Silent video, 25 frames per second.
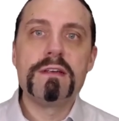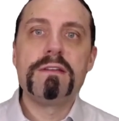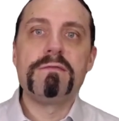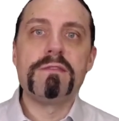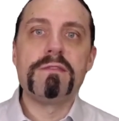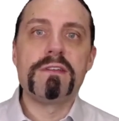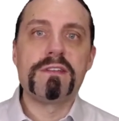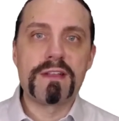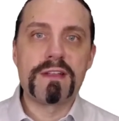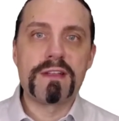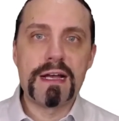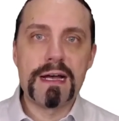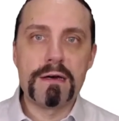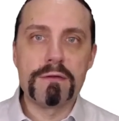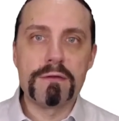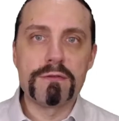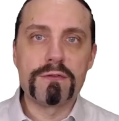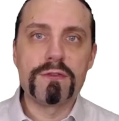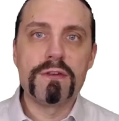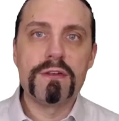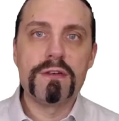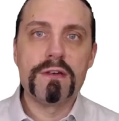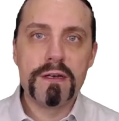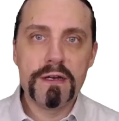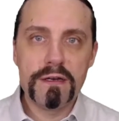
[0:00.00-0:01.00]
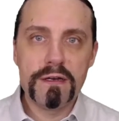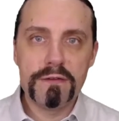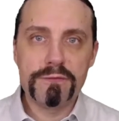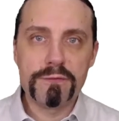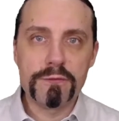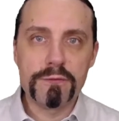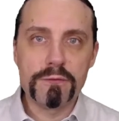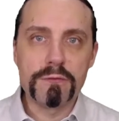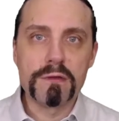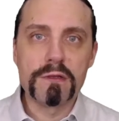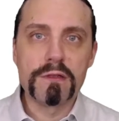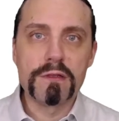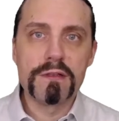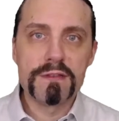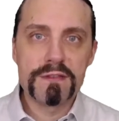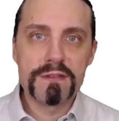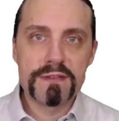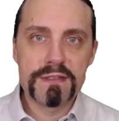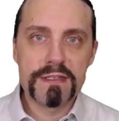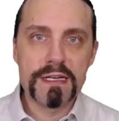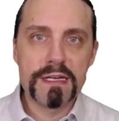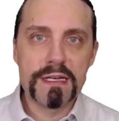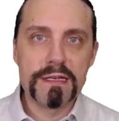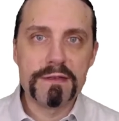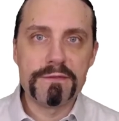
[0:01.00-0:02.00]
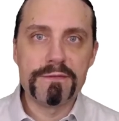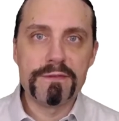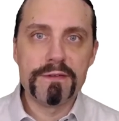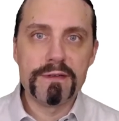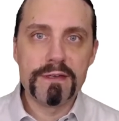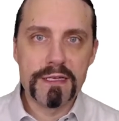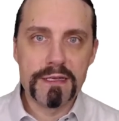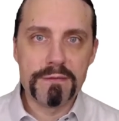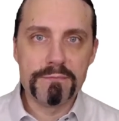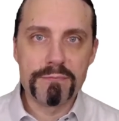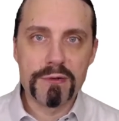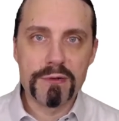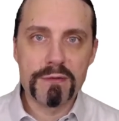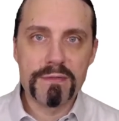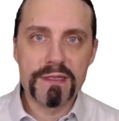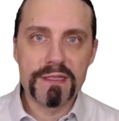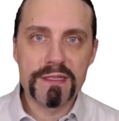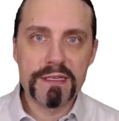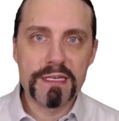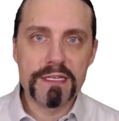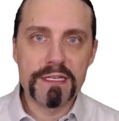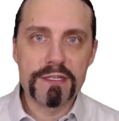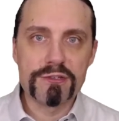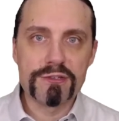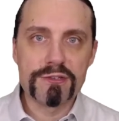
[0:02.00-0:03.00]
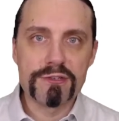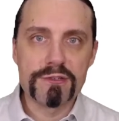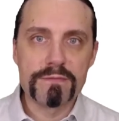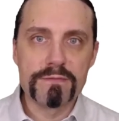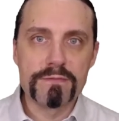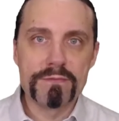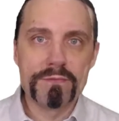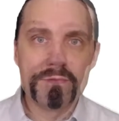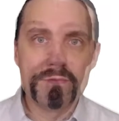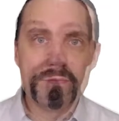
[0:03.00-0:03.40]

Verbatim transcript: without a full safe implementation.